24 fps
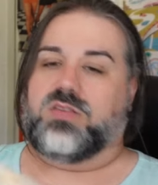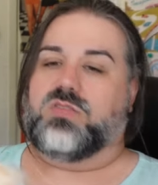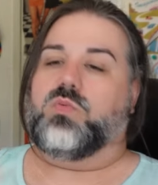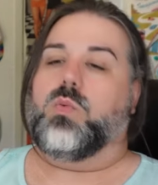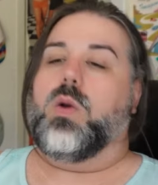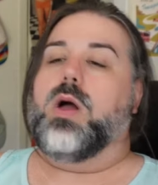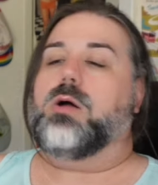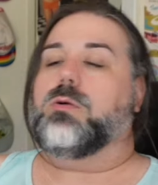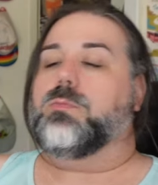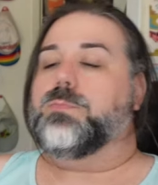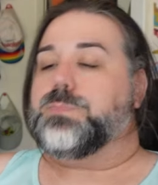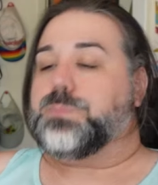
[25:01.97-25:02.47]
as
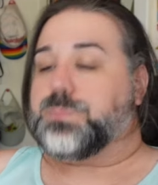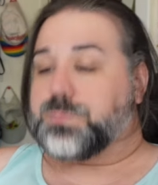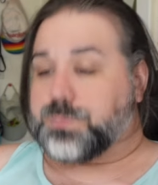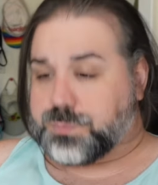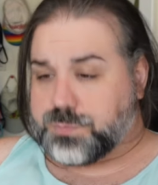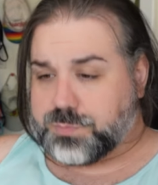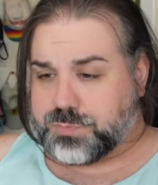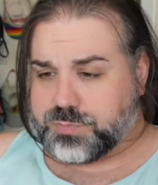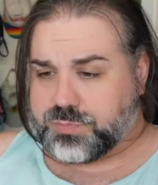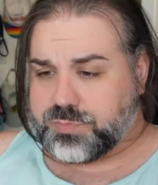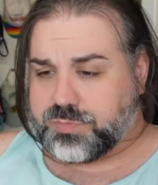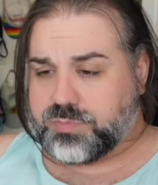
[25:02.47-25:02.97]
well.
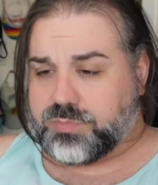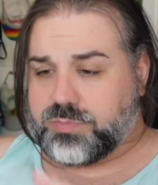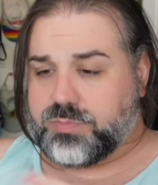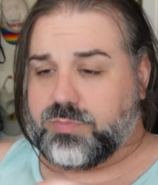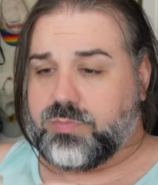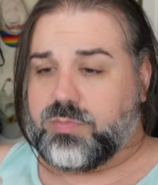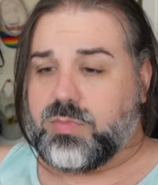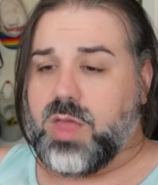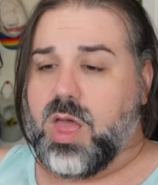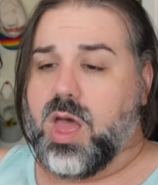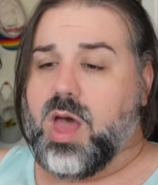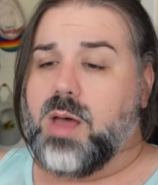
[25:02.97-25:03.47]

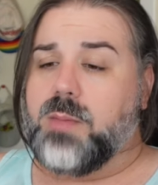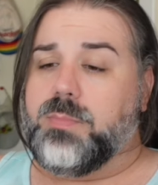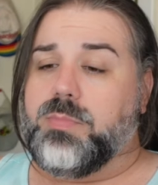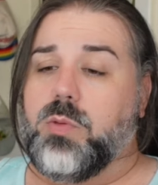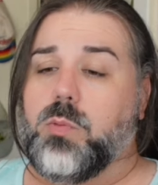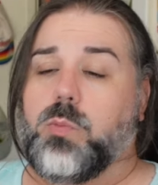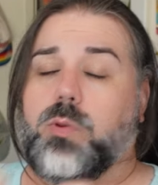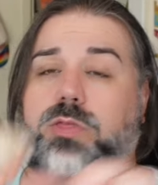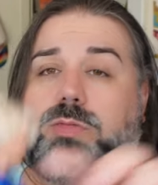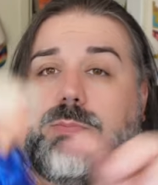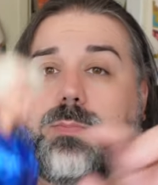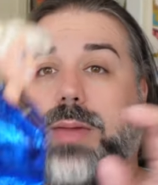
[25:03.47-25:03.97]

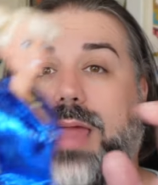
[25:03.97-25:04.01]
Um, with